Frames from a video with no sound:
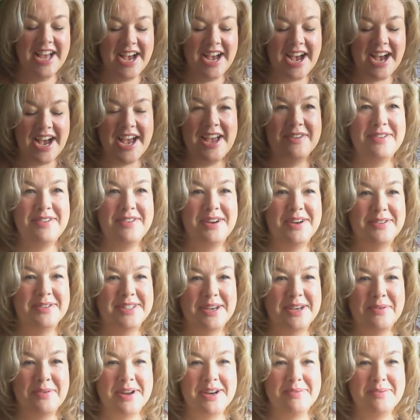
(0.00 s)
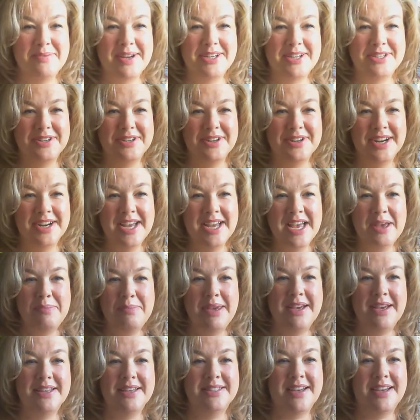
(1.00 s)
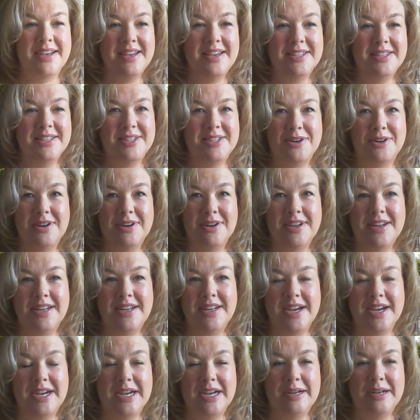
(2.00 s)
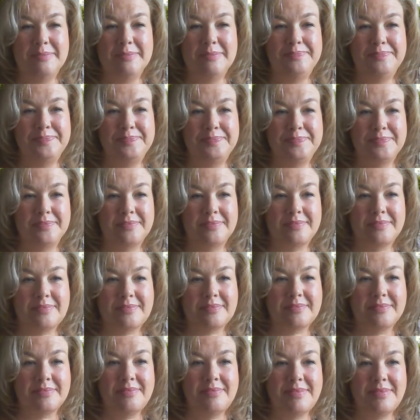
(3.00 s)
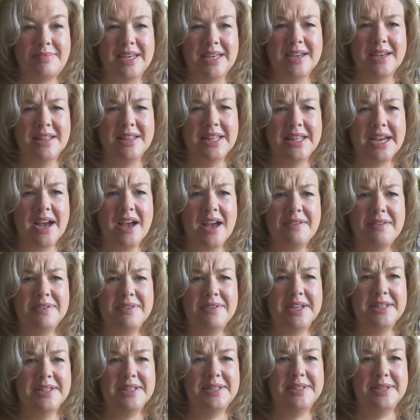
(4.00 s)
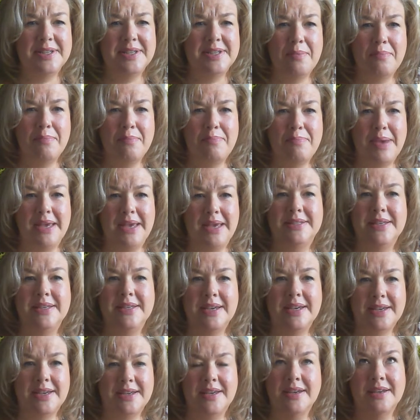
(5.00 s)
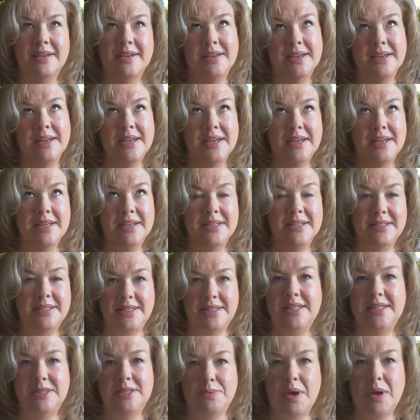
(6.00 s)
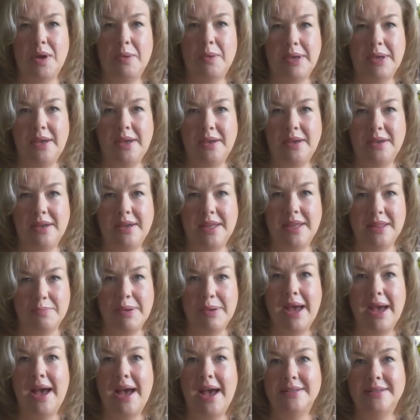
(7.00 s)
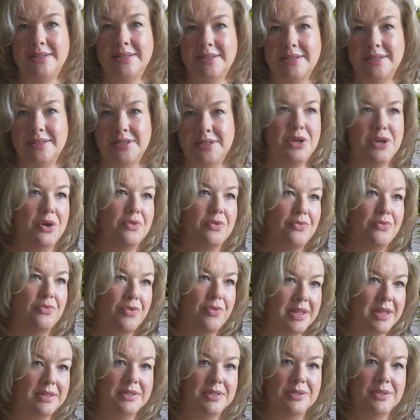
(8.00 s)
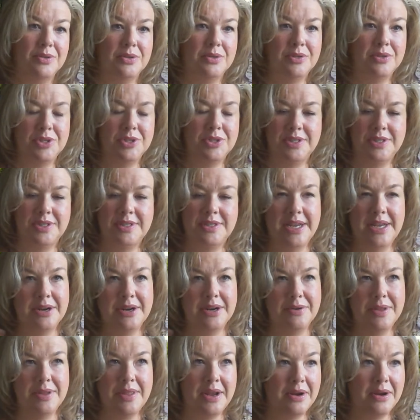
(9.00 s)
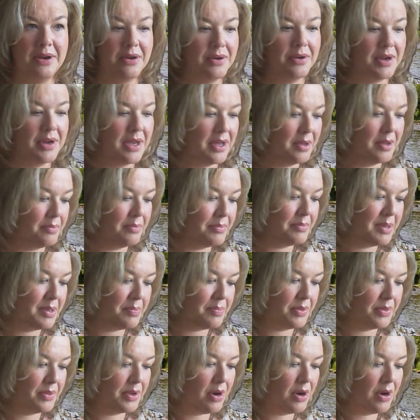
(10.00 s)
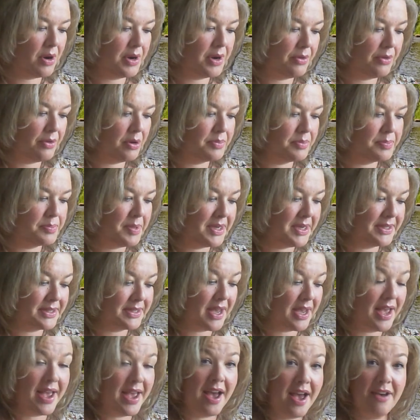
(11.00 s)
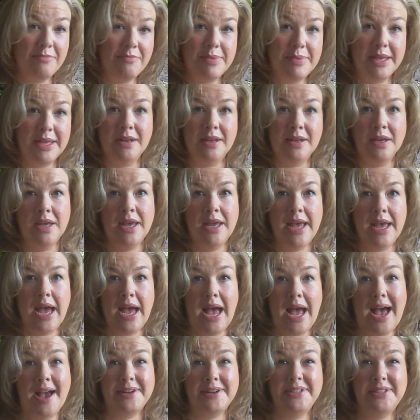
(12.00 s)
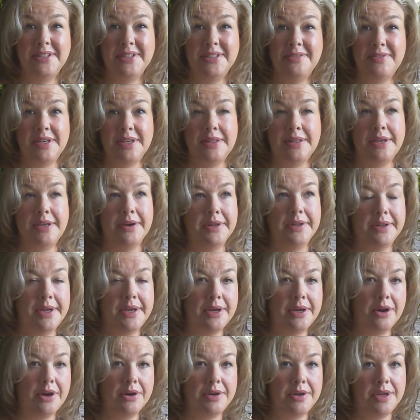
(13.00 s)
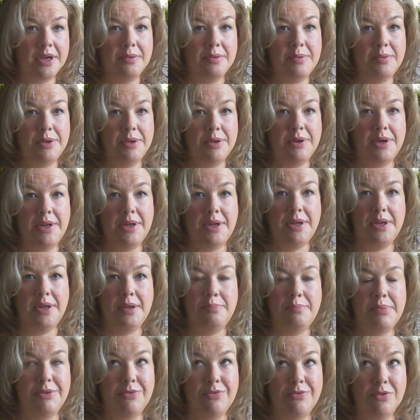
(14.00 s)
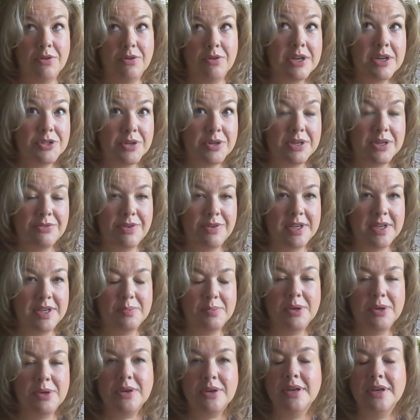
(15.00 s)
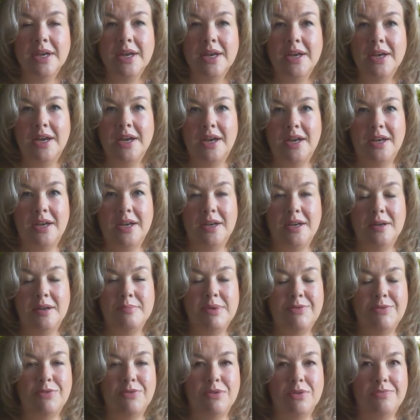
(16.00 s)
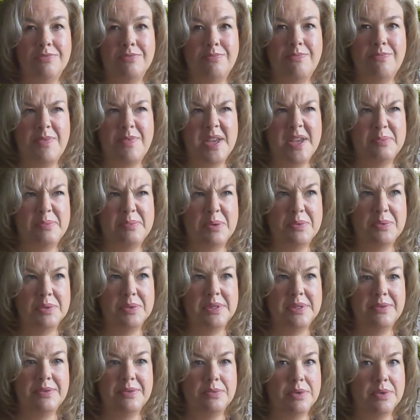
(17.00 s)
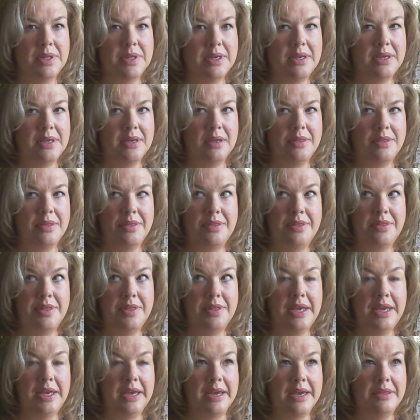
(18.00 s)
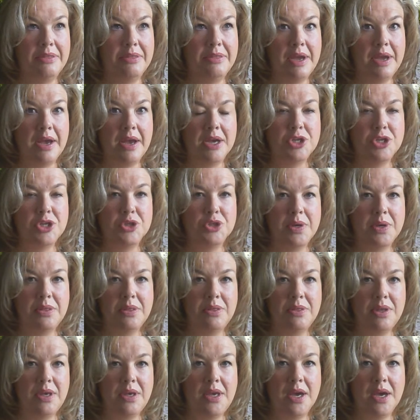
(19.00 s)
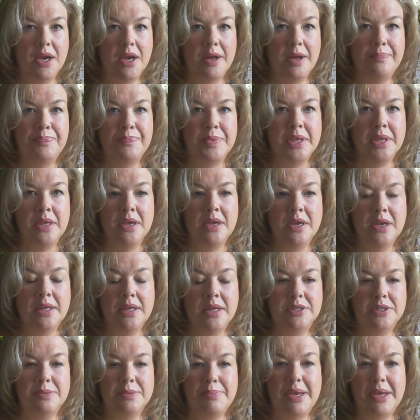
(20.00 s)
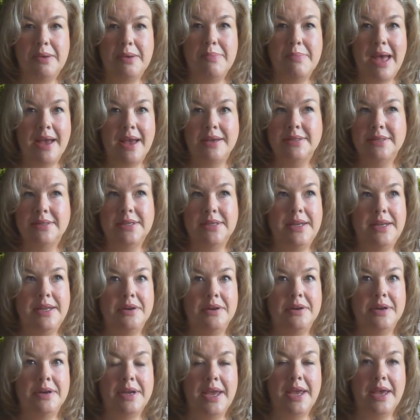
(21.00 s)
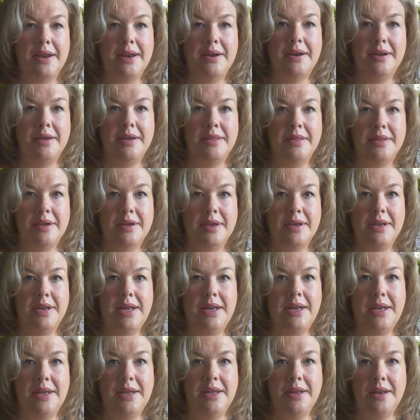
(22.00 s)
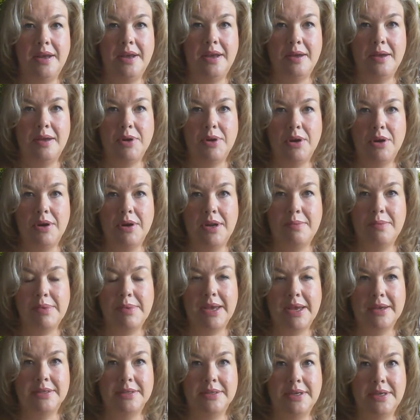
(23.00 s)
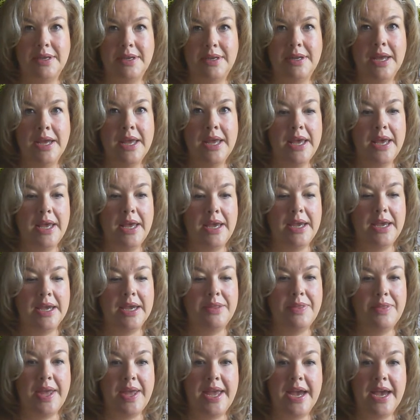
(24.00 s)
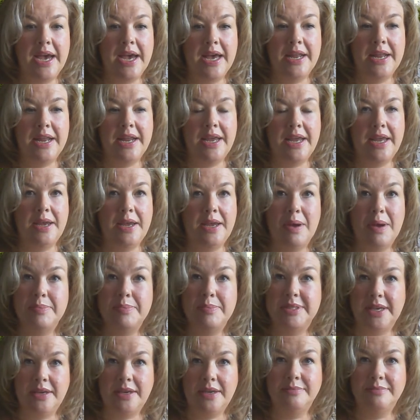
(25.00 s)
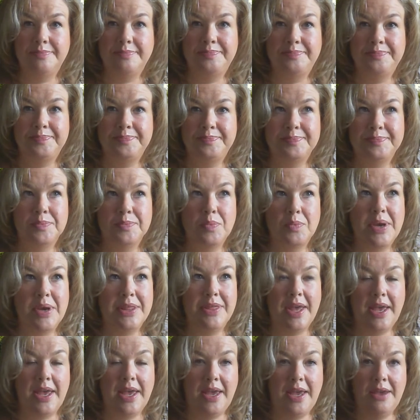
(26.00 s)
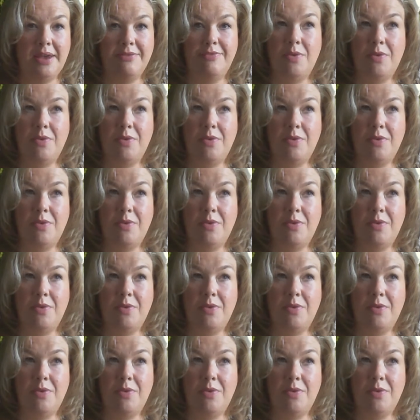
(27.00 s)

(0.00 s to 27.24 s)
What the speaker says: I have notes. I wanted to make sure, because I started, I've done some basic seed swapping in the past, friends or just here and there, people in the gardening groups, because I have been active in the online gardening community before I joined Facebook, before Facebook was even really a thing. I think I joined there's a big magazine here in Canada, the Canadian Gardening Magazine, and they had a website with a